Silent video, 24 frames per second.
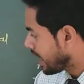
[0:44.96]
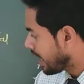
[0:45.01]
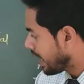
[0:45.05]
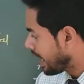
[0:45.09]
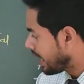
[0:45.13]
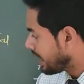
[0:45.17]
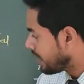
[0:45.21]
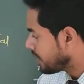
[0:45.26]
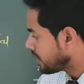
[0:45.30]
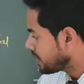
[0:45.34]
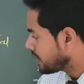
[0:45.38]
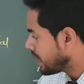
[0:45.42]

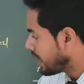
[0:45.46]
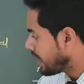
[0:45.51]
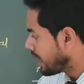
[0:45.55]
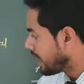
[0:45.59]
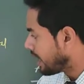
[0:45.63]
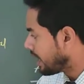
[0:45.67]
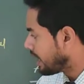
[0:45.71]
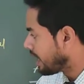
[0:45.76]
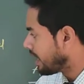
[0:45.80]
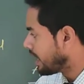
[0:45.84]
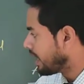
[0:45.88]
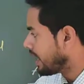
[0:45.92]
along
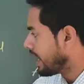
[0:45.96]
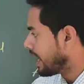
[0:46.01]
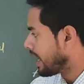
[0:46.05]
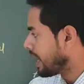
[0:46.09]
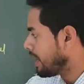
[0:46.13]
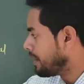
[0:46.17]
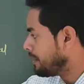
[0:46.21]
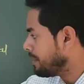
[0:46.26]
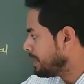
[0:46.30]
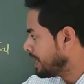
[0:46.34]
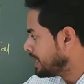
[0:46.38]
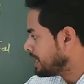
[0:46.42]
the
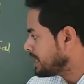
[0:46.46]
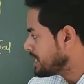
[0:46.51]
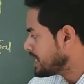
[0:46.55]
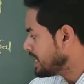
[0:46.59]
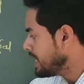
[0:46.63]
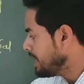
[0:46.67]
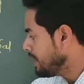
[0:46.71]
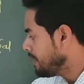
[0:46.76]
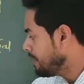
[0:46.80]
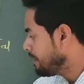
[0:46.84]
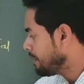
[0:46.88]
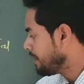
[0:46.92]
Arabian
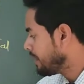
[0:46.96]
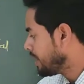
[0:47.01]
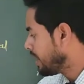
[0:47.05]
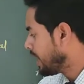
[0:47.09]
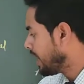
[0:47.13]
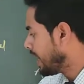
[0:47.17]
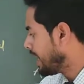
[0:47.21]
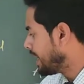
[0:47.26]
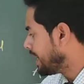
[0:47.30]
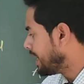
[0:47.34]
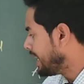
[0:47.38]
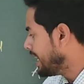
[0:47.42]
Sea
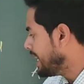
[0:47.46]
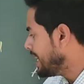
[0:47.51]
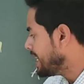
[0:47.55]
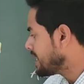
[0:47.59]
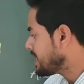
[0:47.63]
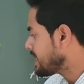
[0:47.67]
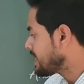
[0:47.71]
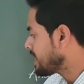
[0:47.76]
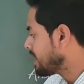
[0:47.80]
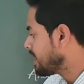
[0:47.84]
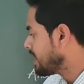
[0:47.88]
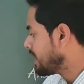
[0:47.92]
and
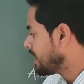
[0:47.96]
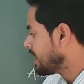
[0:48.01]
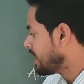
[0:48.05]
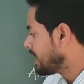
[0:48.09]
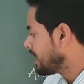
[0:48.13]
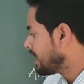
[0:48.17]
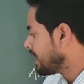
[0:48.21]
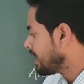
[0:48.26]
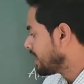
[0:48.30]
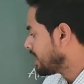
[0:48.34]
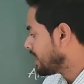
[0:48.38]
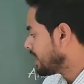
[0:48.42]
east
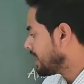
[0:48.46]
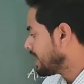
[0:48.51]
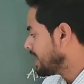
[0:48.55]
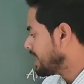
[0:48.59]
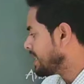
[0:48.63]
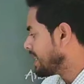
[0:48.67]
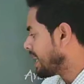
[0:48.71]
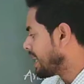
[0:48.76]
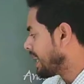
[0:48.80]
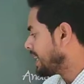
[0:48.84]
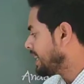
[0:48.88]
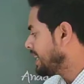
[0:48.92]
it
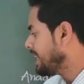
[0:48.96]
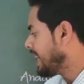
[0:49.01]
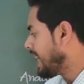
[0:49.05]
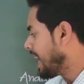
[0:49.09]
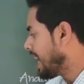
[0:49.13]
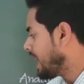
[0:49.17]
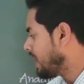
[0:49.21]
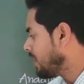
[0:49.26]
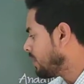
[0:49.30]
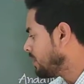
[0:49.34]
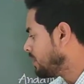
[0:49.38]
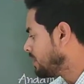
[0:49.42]
running
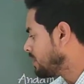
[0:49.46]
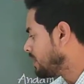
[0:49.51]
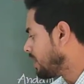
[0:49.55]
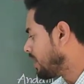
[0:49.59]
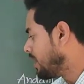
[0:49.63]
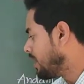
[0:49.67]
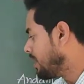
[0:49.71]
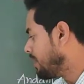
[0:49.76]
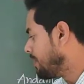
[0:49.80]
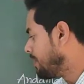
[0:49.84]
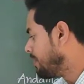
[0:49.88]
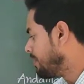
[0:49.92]
along the
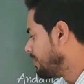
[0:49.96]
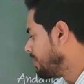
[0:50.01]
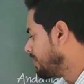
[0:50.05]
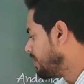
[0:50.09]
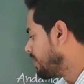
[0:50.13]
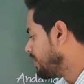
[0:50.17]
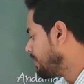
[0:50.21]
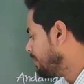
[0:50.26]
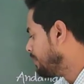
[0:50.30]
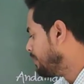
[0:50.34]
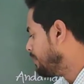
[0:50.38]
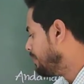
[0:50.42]

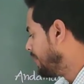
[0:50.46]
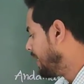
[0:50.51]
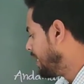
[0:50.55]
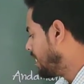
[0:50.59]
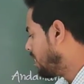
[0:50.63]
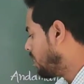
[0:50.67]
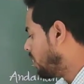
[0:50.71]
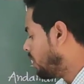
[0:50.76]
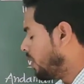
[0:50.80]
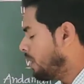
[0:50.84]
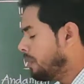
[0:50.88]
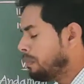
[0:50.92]
Bay
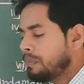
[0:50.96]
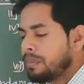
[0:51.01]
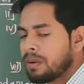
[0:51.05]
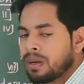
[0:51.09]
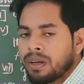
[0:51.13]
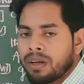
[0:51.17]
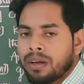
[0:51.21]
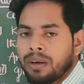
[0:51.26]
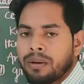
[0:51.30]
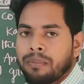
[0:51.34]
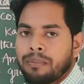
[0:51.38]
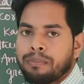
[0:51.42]
of
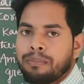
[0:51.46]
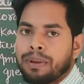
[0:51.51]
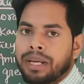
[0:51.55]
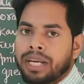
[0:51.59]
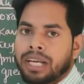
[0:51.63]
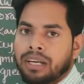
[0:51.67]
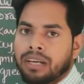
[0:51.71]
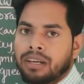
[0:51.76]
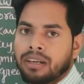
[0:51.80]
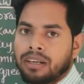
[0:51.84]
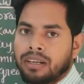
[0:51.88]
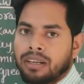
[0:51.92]

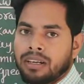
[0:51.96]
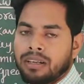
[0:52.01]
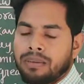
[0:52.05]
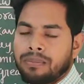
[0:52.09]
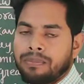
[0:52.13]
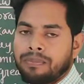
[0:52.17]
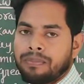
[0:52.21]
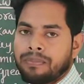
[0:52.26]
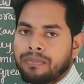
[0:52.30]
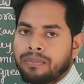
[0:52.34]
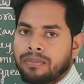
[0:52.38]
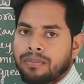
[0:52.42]
Bengal.
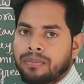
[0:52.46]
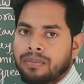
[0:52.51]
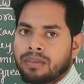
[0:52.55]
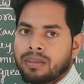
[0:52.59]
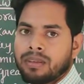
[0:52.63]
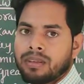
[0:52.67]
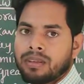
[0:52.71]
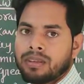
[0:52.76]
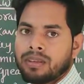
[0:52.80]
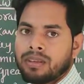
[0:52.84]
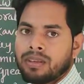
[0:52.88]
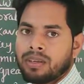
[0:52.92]

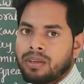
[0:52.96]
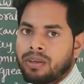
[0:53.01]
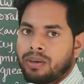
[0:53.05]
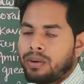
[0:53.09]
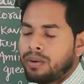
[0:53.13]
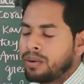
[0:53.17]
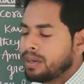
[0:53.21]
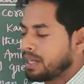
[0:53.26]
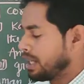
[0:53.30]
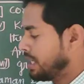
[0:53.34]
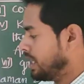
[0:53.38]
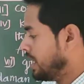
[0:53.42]

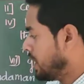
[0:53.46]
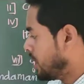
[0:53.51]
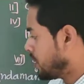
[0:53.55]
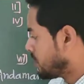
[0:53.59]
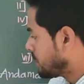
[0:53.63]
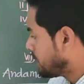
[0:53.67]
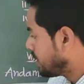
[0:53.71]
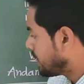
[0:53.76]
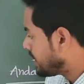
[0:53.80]
Okay, so